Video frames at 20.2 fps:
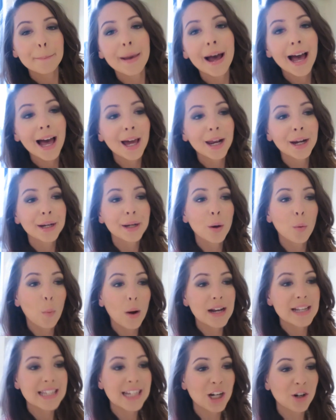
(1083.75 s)
man
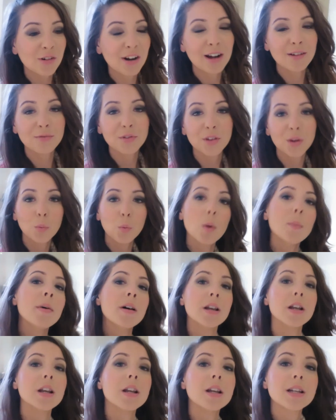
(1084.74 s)
waiting around for the
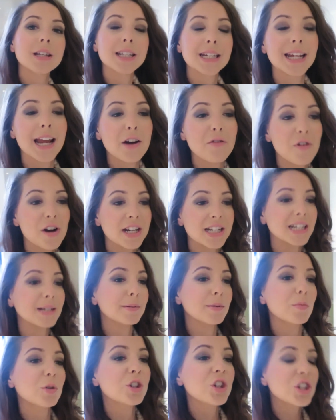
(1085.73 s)
woman to get ready,
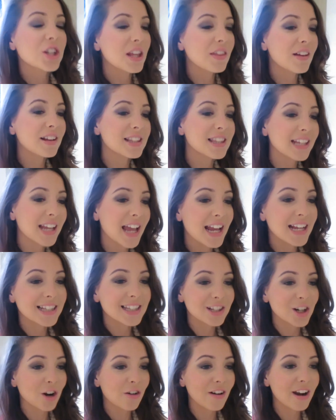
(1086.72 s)
but would you say that's the
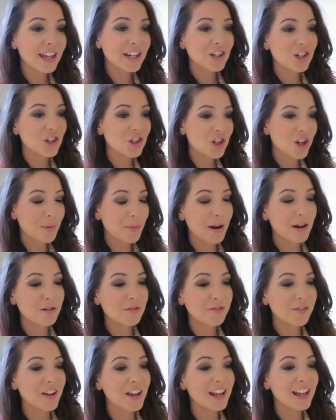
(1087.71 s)
case in our relationship,
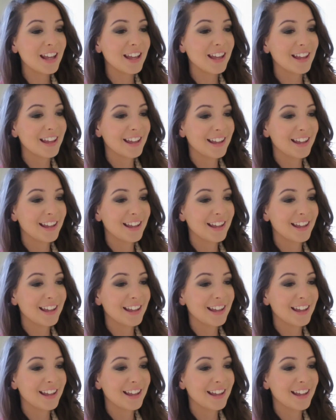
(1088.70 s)
Alfie?